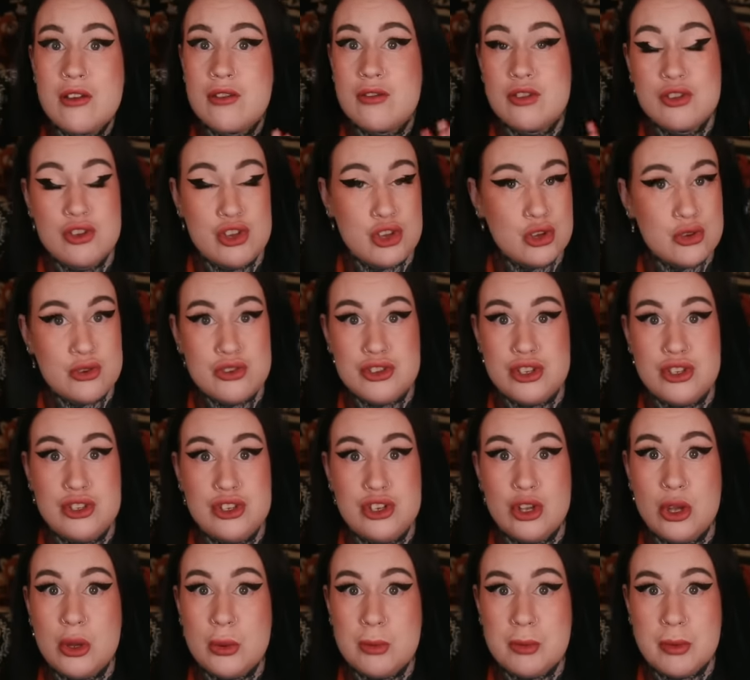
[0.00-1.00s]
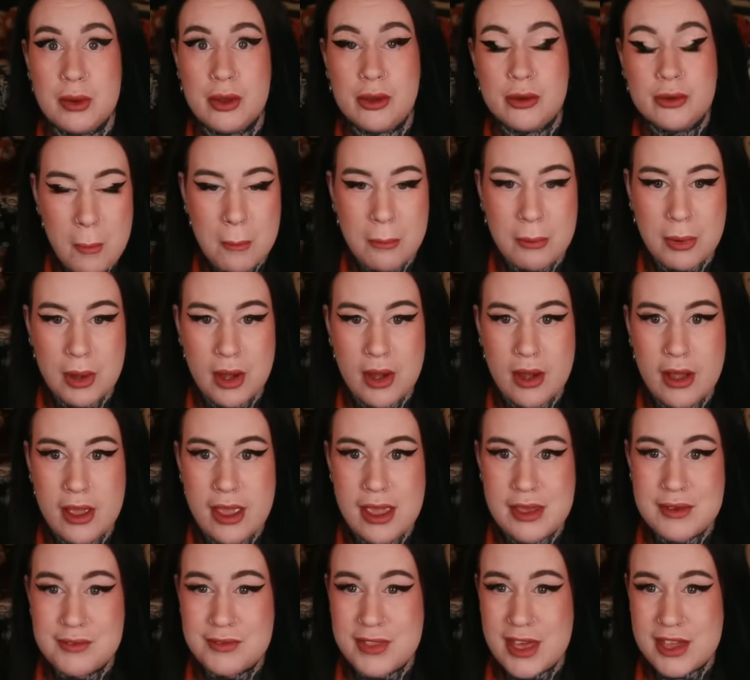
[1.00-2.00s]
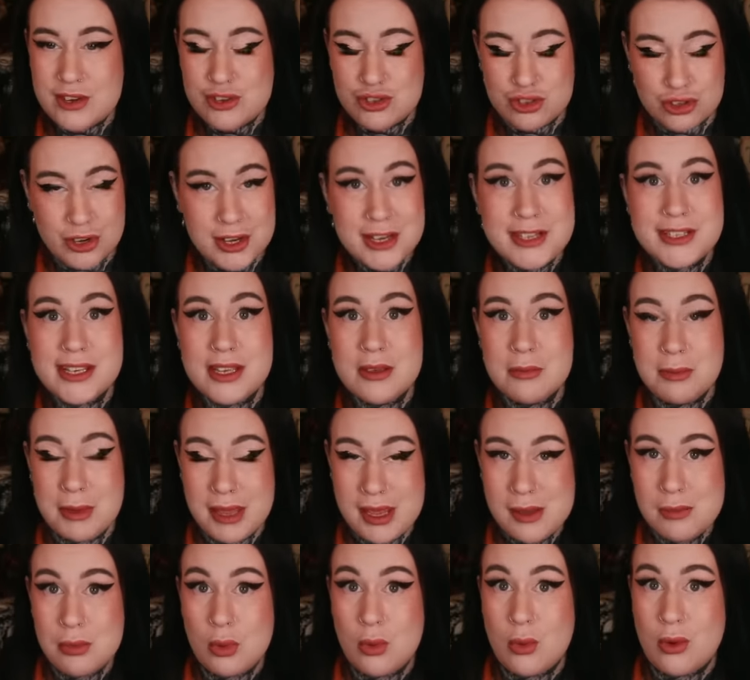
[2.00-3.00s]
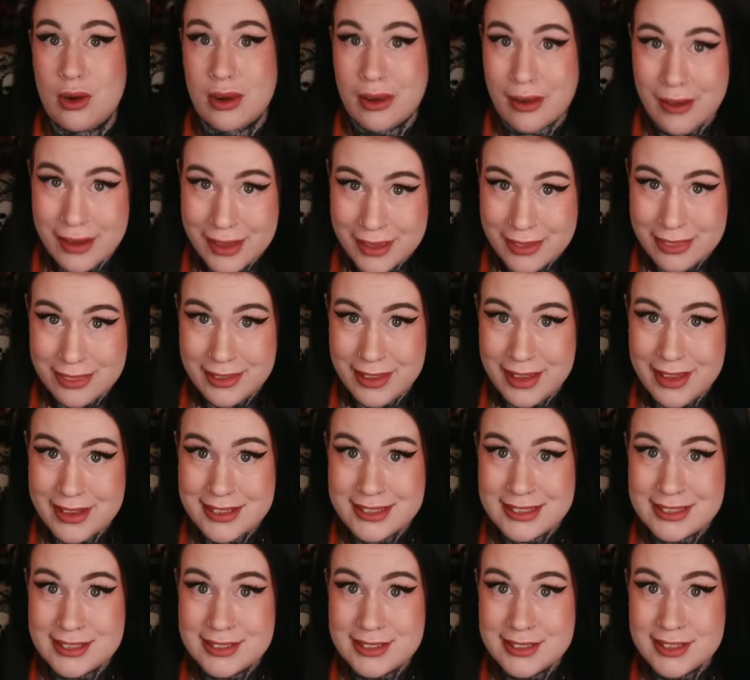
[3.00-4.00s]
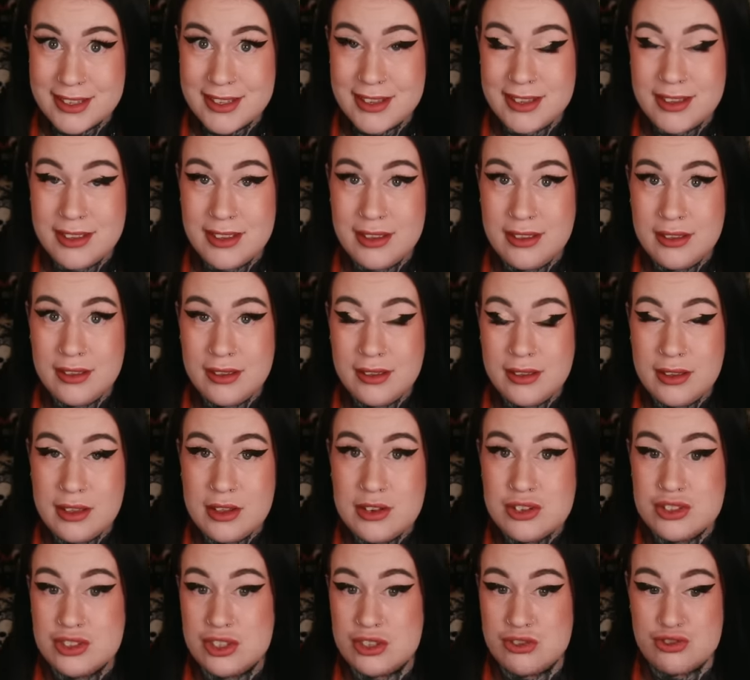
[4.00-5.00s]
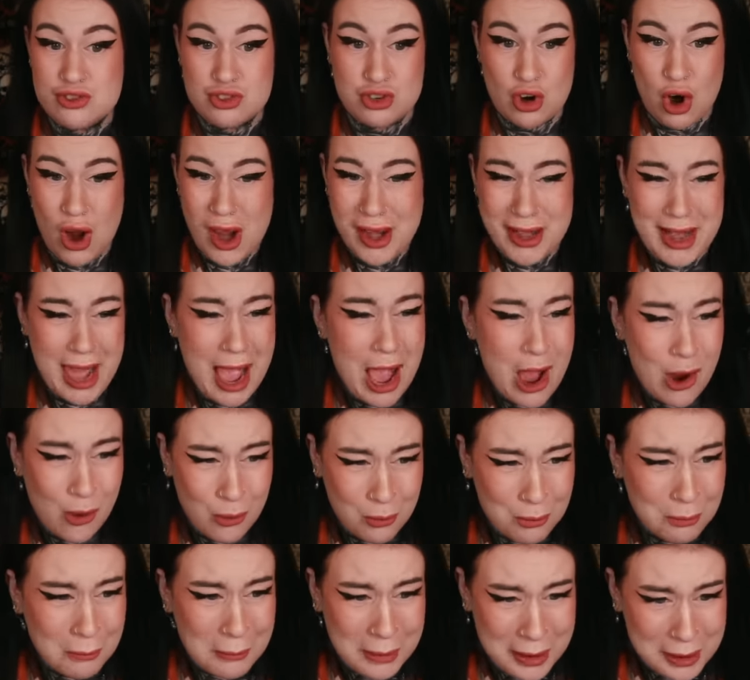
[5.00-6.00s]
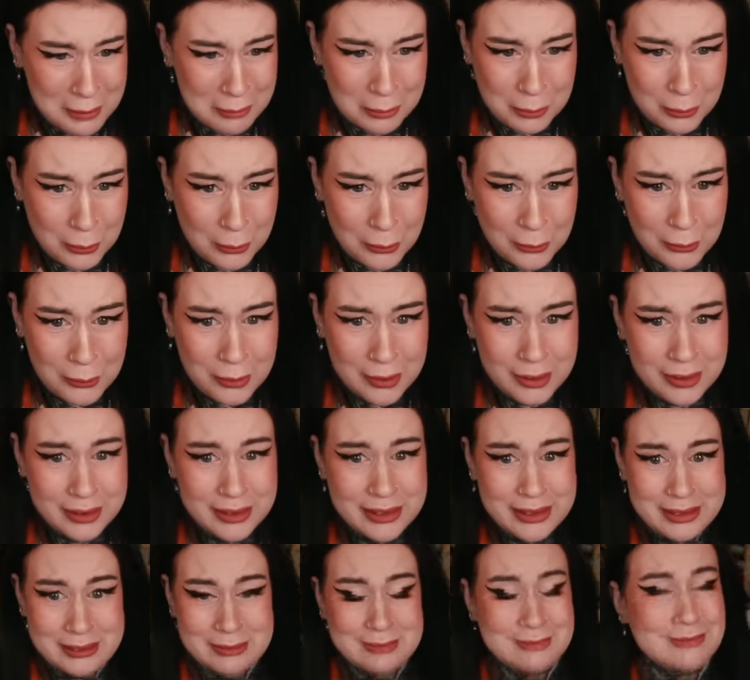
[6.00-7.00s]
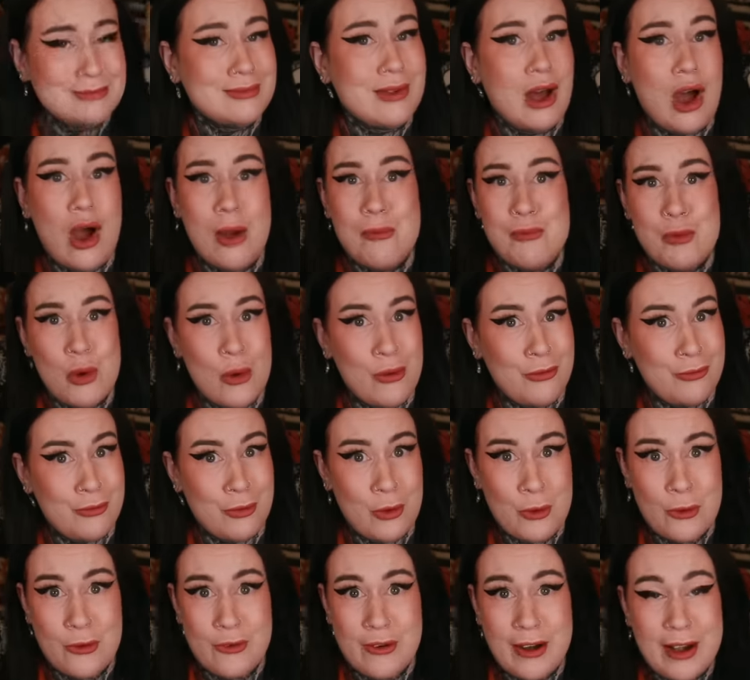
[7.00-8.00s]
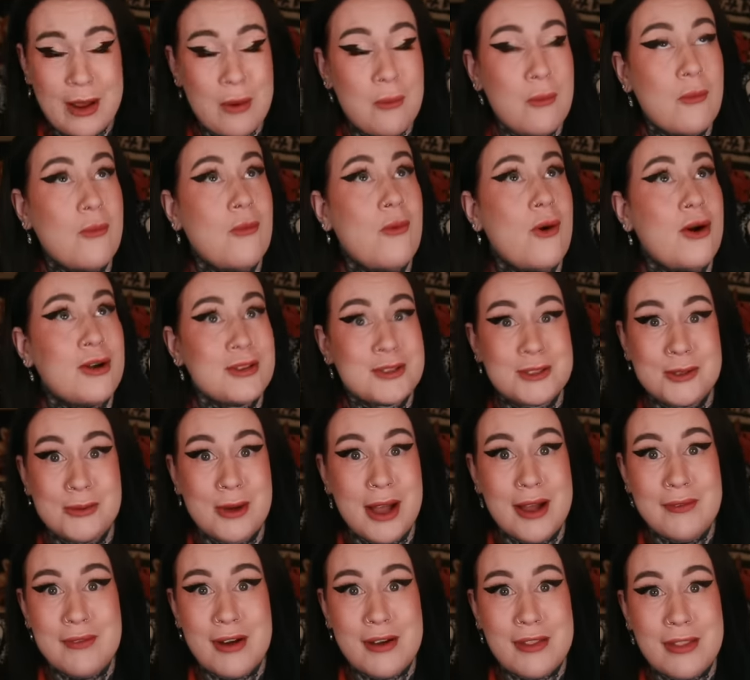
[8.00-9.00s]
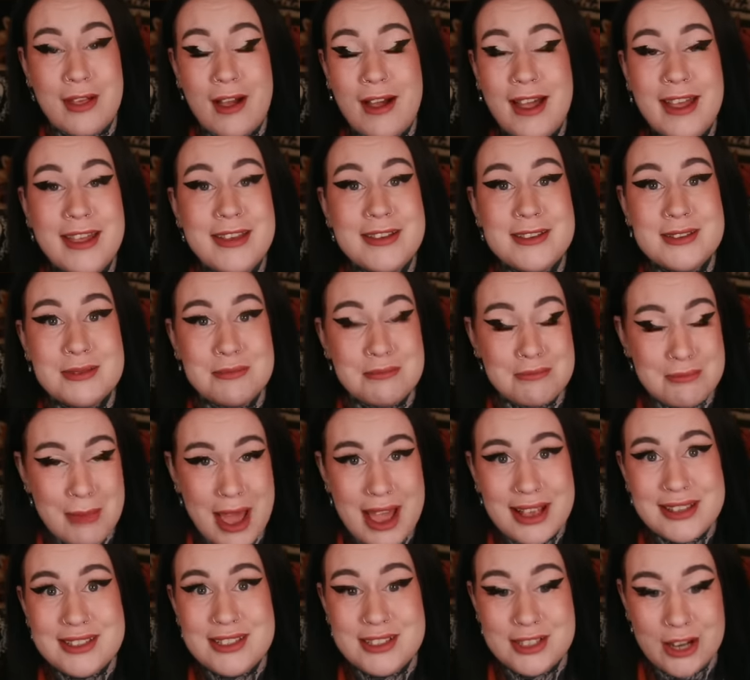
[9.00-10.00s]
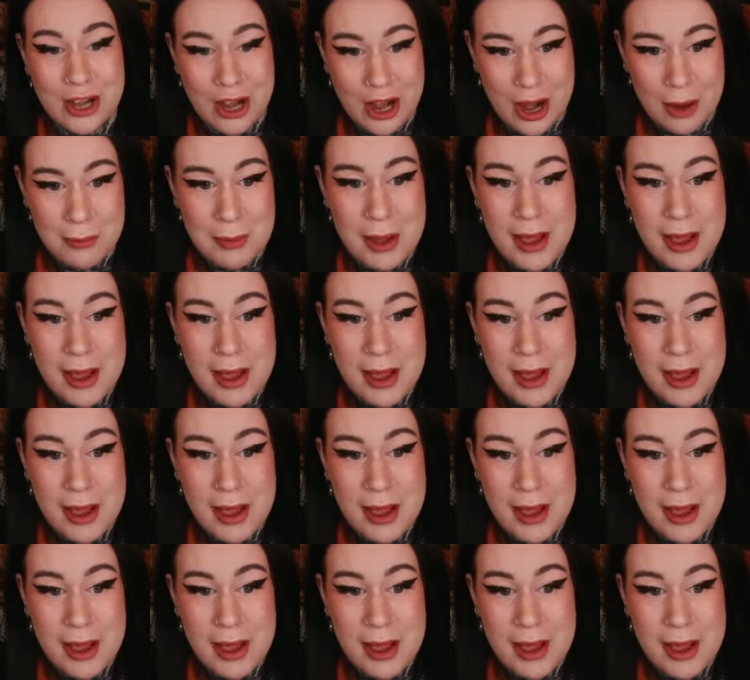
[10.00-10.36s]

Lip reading: You do you, boo. But if they're treating people like this to try and help people, I'm not for it whatsoever. That is messed up.